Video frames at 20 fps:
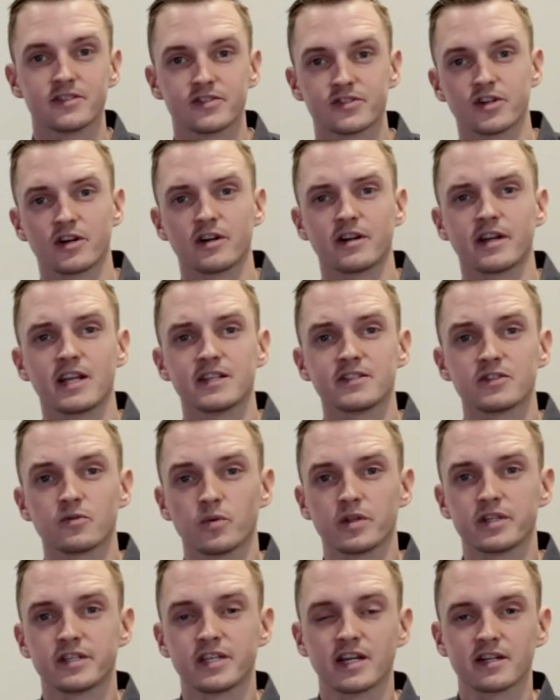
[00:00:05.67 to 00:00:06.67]
it's Jon Hansen
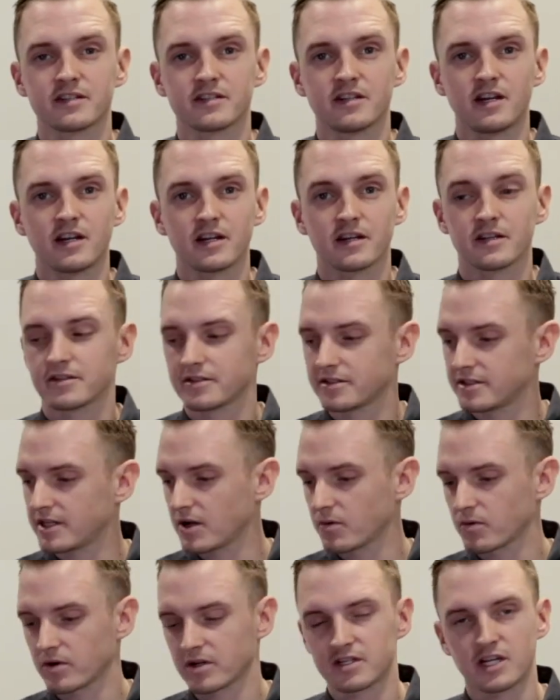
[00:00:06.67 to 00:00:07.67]
with Tech Talk. Today
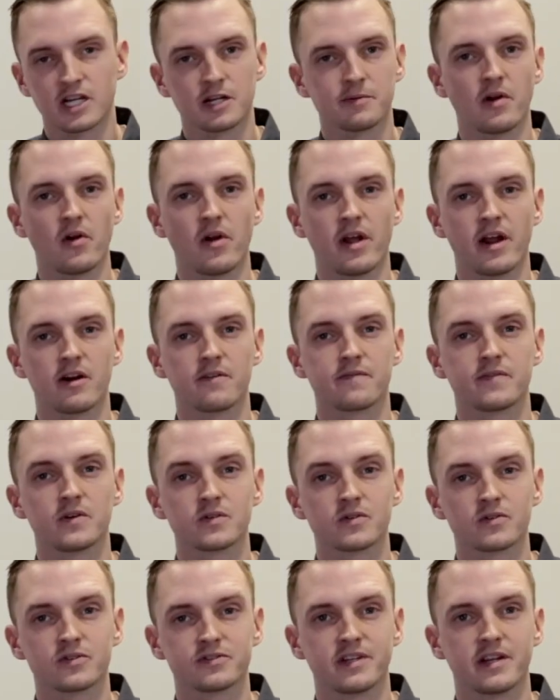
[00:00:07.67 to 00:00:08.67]
we're going to talk about air
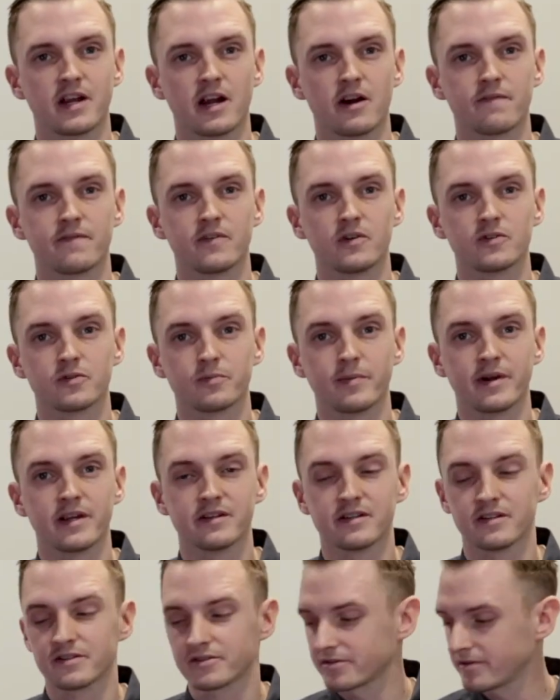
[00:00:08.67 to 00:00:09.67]
filters and air filter
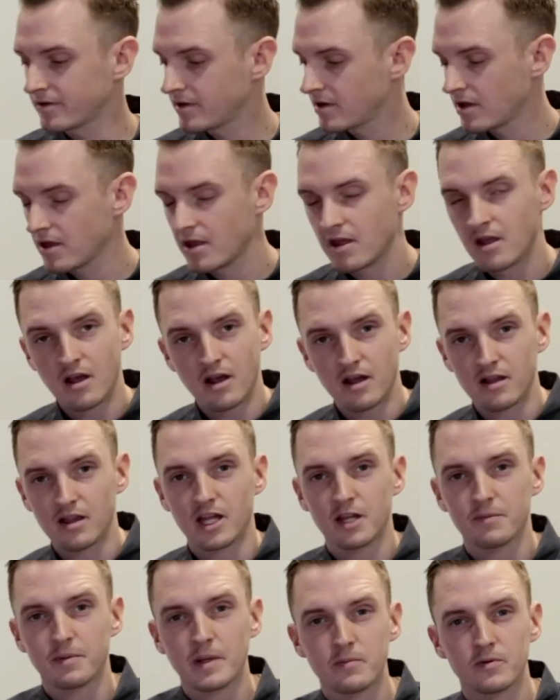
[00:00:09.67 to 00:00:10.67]
maintenance. A
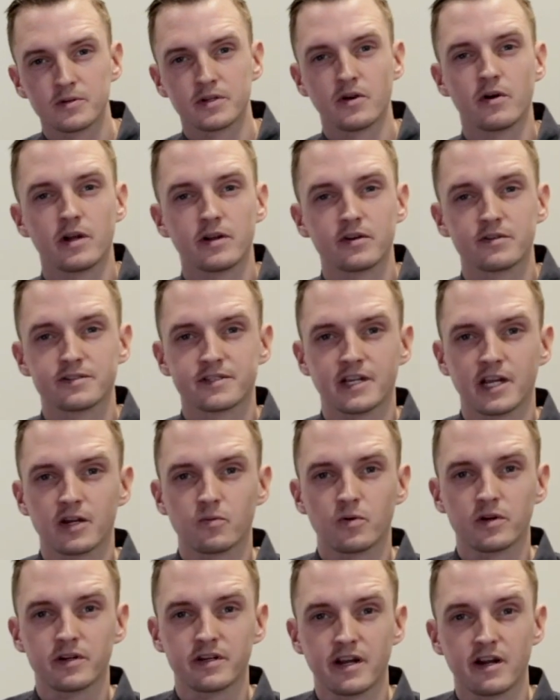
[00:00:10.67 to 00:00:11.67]
lot of people don't understand
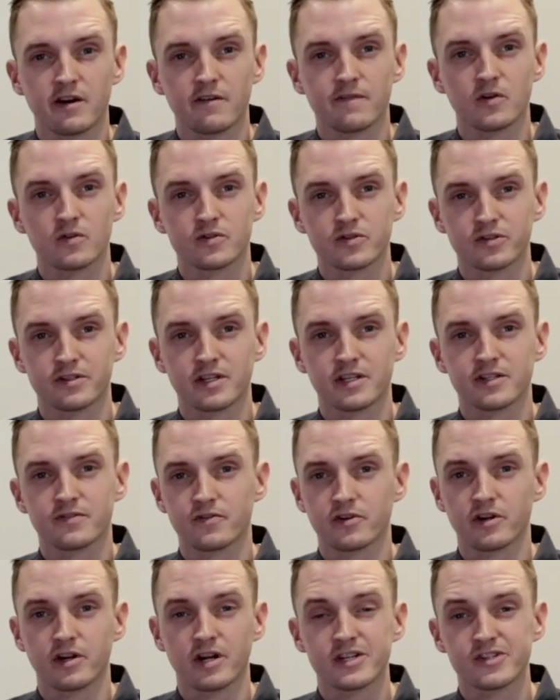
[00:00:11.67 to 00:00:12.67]
what an air filter does
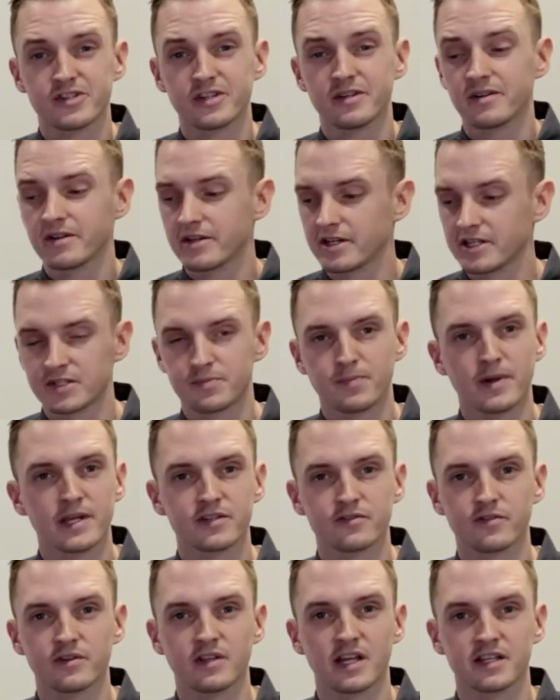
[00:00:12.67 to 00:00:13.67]
for your engine. It's
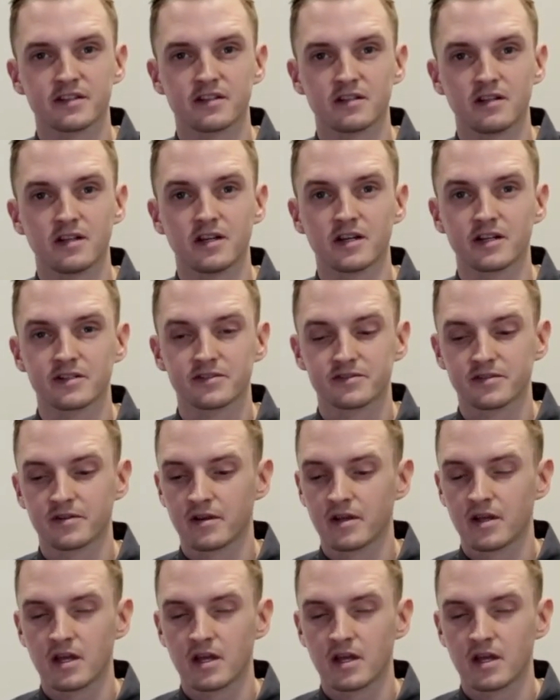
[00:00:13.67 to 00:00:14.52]
basically like the lungs.